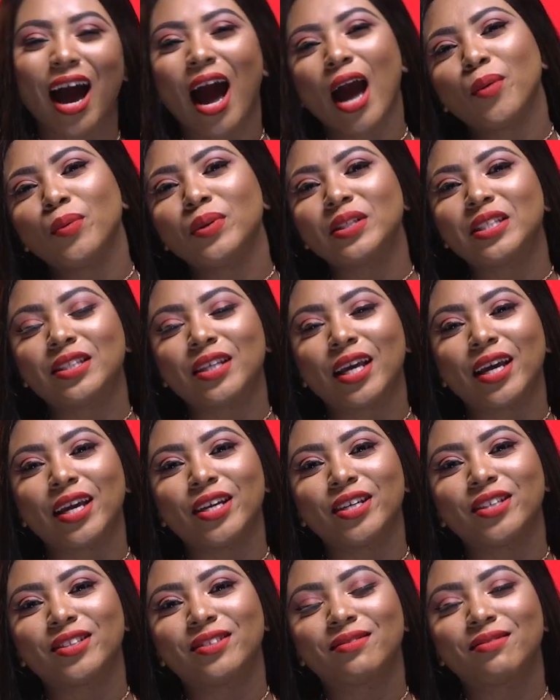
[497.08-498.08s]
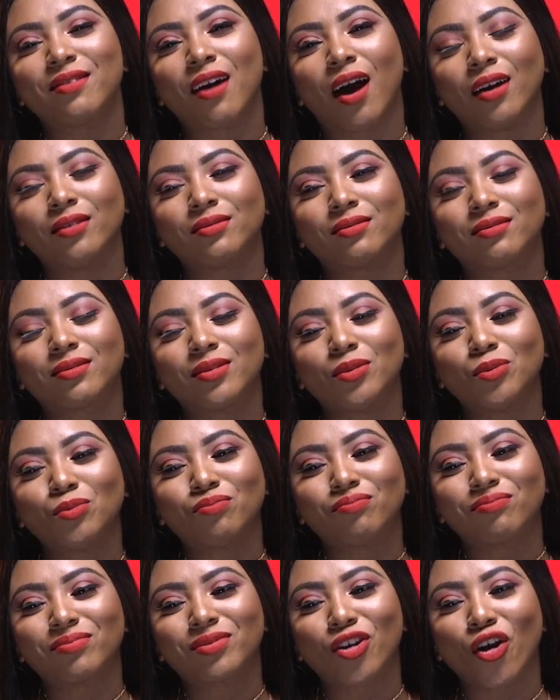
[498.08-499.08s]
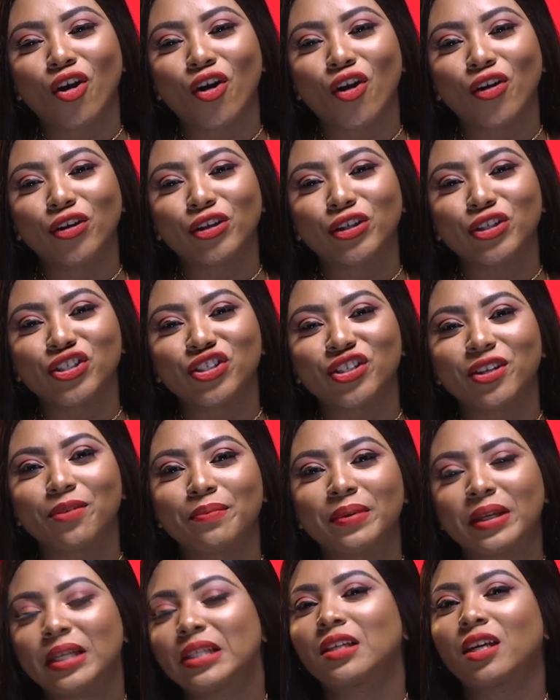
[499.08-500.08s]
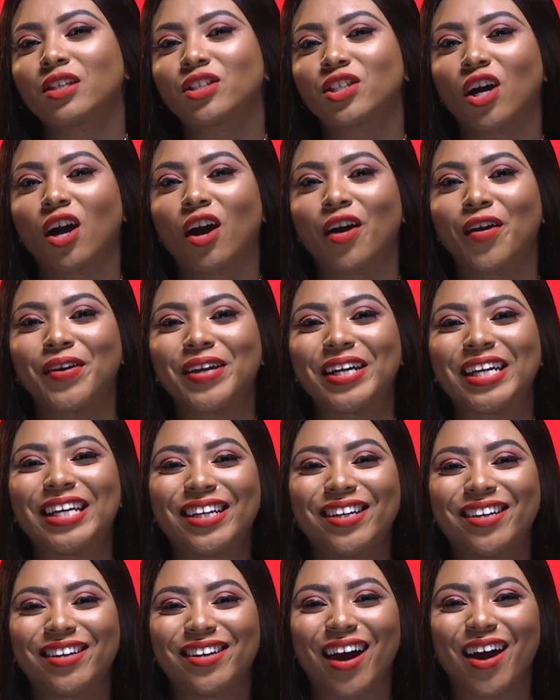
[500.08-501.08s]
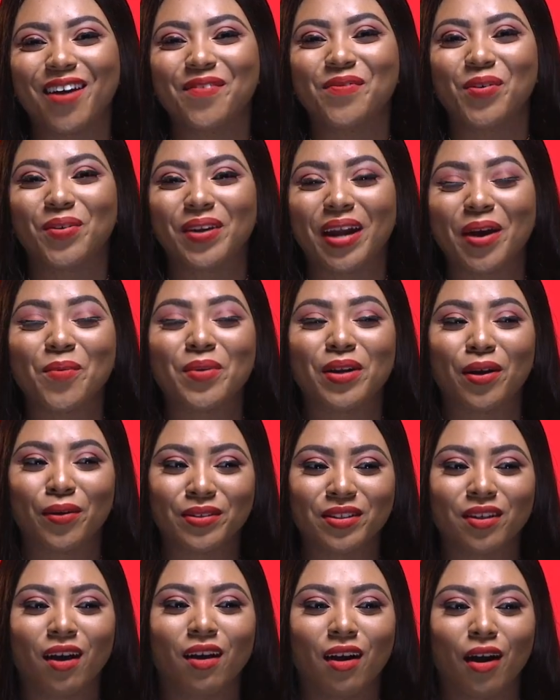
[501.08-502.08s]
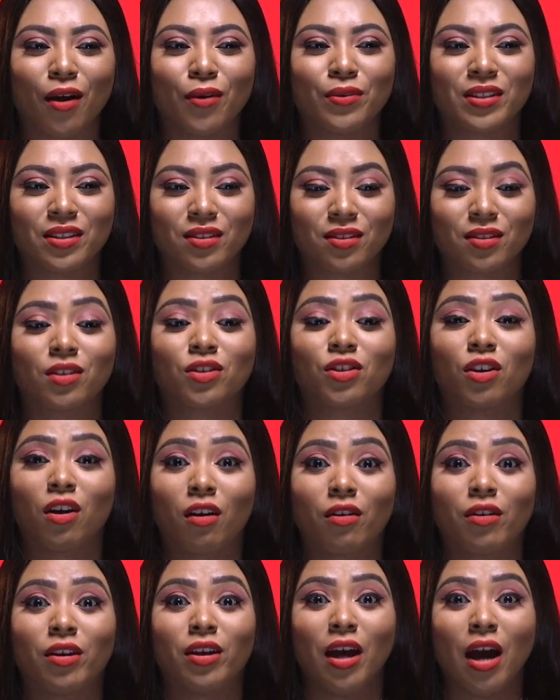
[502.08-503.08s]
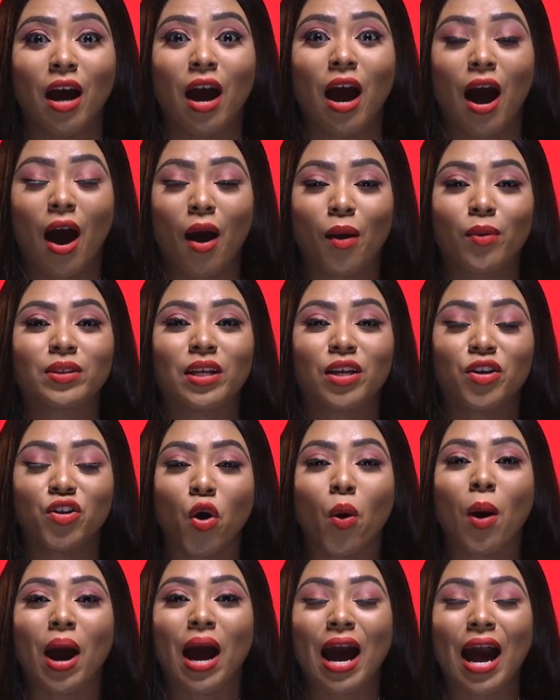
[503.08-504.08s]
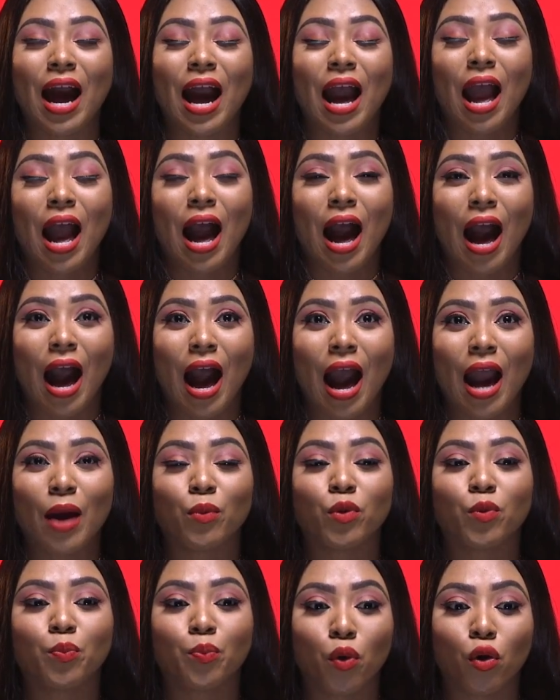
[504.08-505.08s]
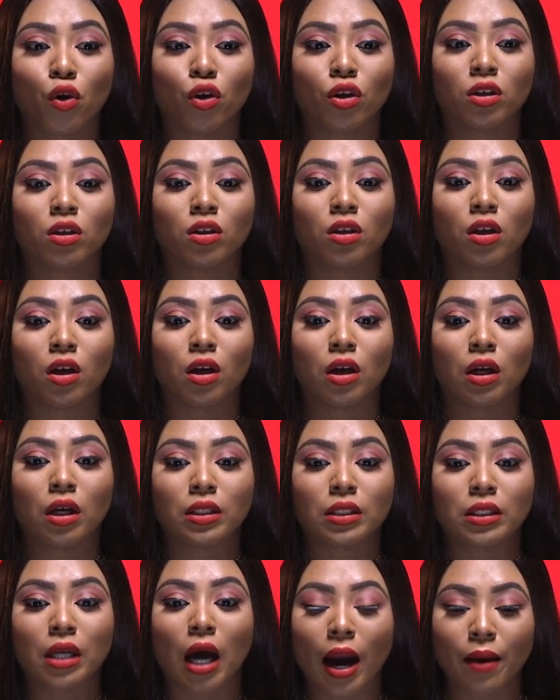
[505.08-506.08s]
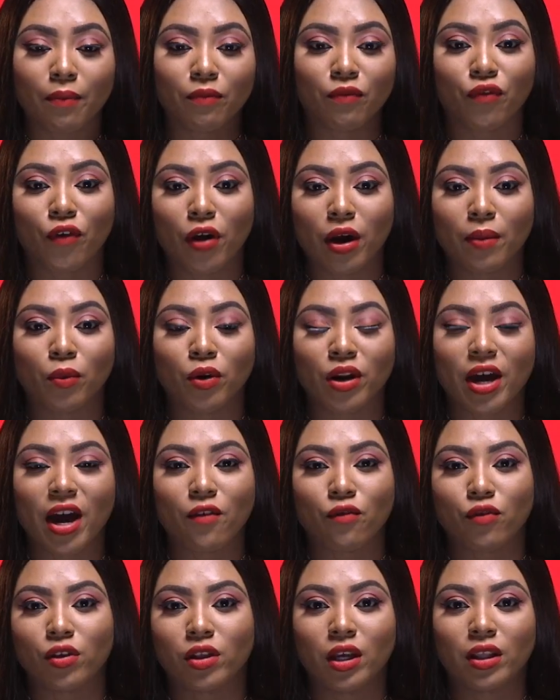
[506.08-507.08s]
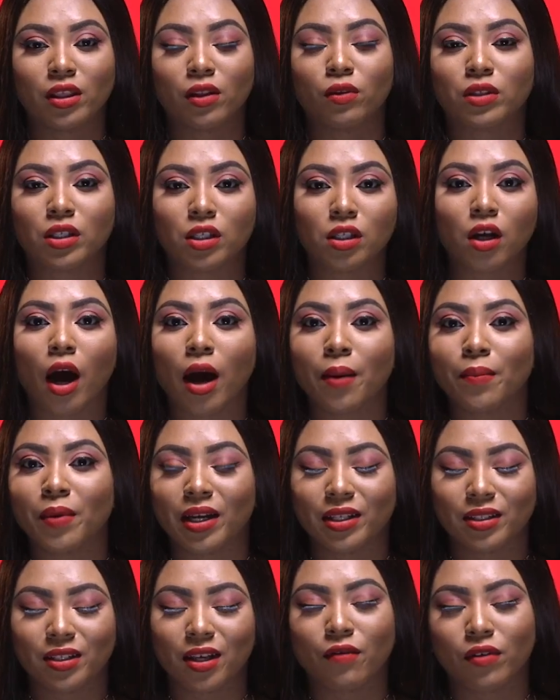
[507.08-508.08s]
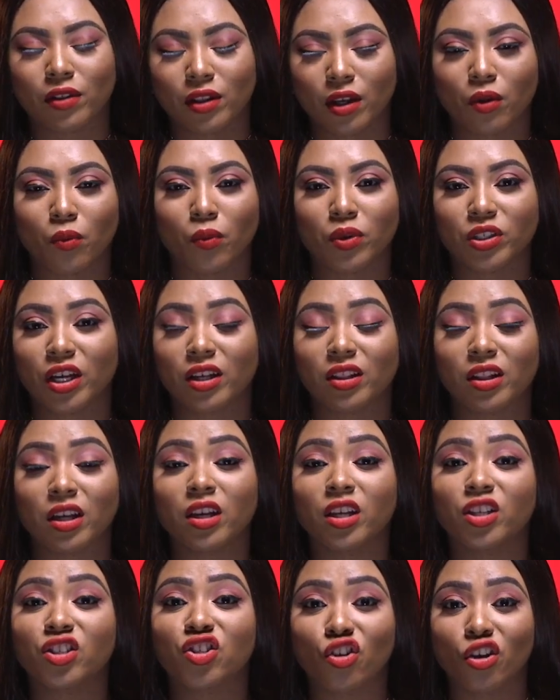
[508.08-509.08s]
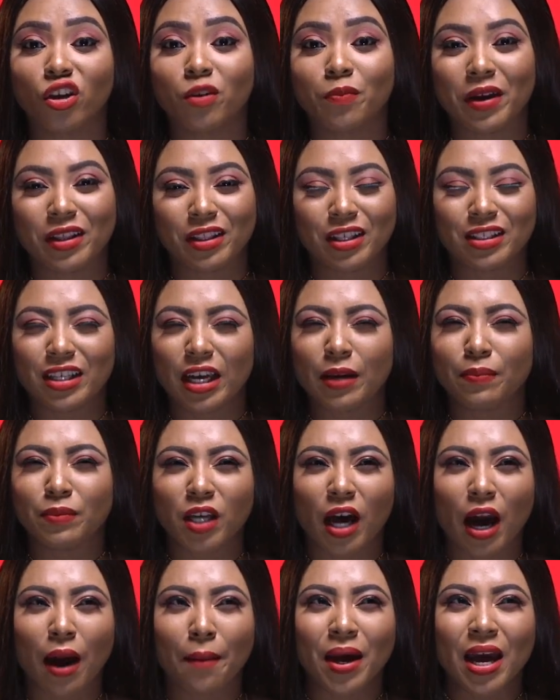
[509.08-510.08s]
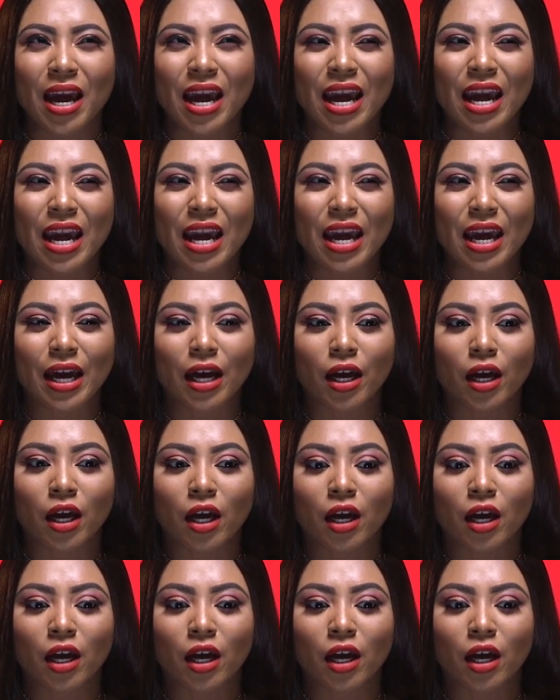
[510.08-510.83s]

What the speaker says: I would say, girl, you shouldn't be in such a hurry. I feel like when I was younger, I was in such a hurry. I was like, no, I would put a time frame on everything. There was a timeline to everything, which I think is good, but at the same time, it